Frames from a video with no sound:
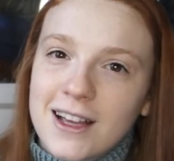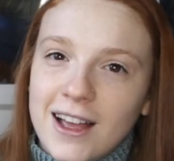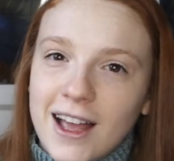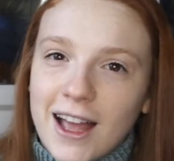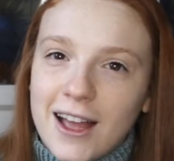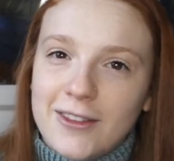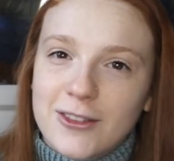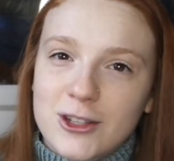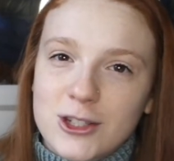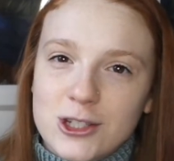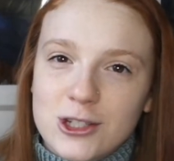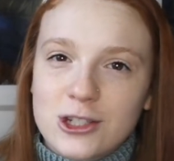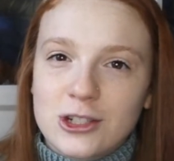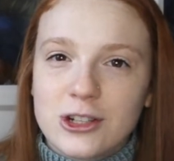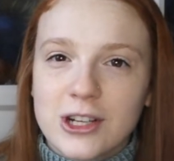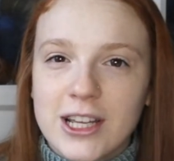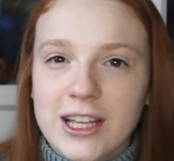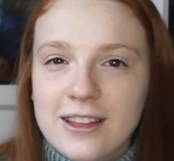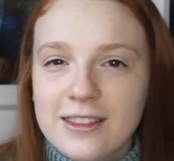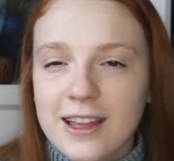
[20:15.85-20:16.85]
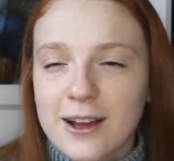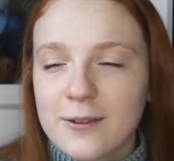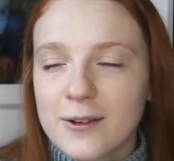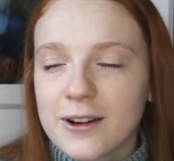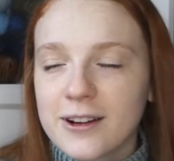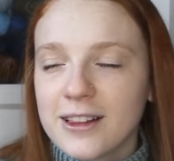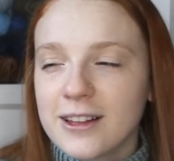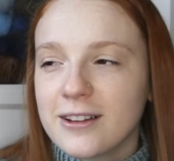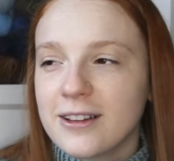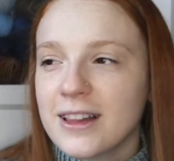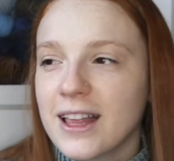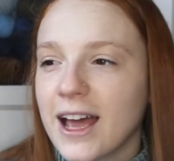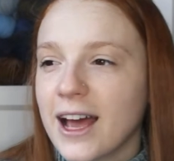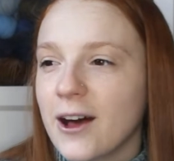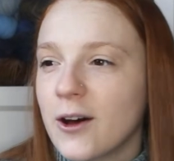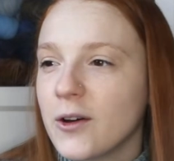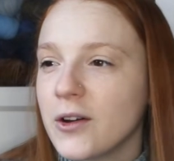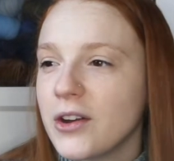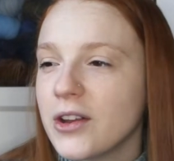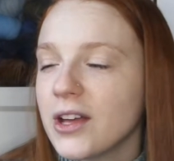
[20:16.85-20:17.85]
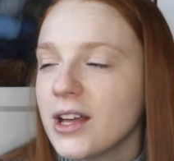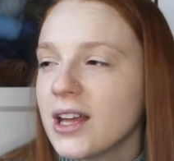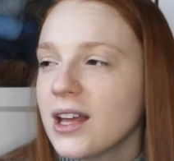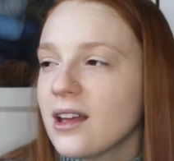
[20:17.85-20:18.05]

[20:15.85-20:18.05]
on the street that were a little loud.